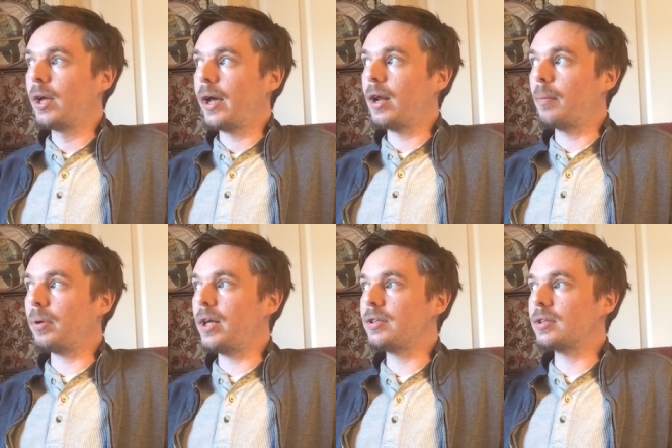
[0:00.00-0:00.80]
and it
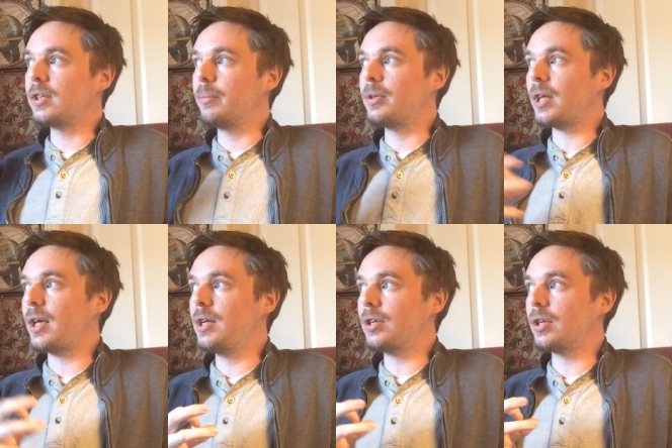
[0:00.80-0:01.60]
places
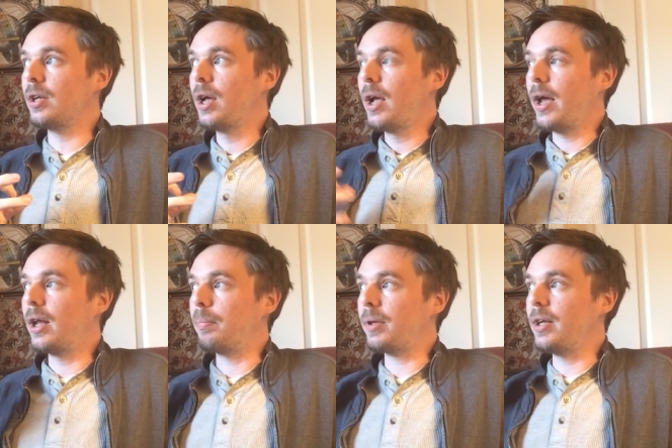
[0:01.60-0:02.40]
limitation and
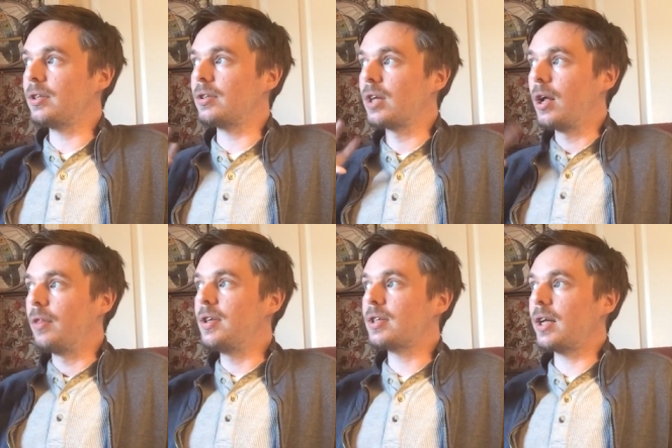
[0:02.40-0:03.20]
it places
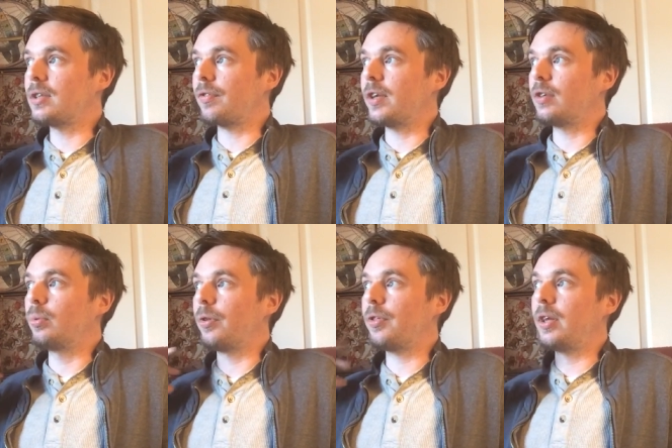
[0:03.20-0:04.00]
these kinds of things
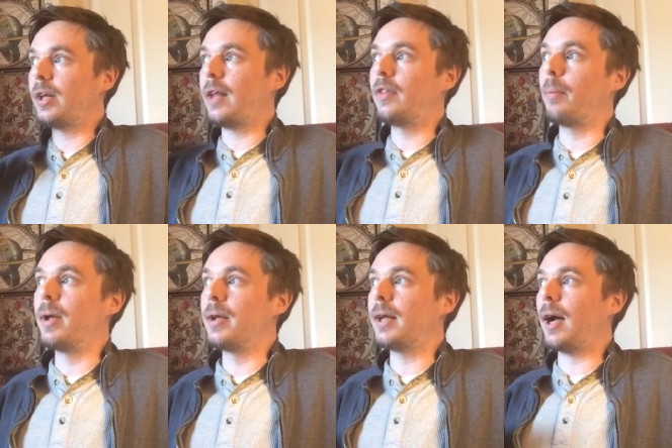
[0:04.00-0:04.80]
within the
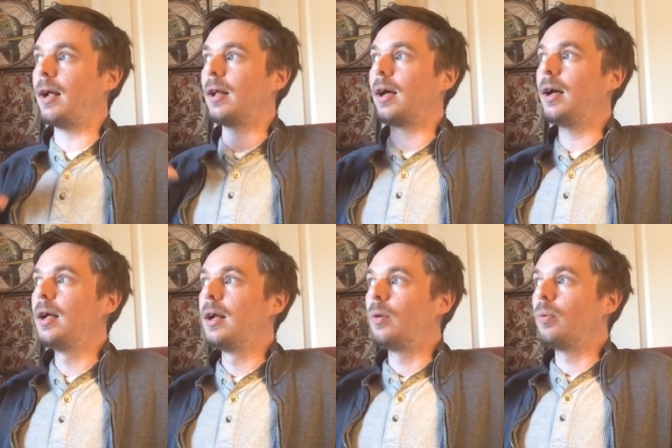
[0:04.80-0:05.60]
mandala,
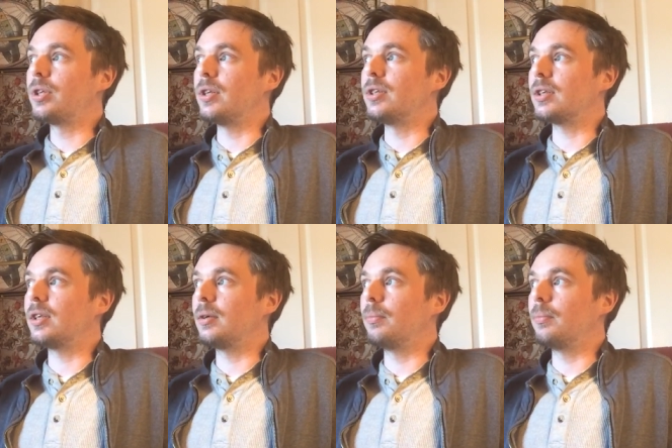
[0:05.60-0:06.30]
which is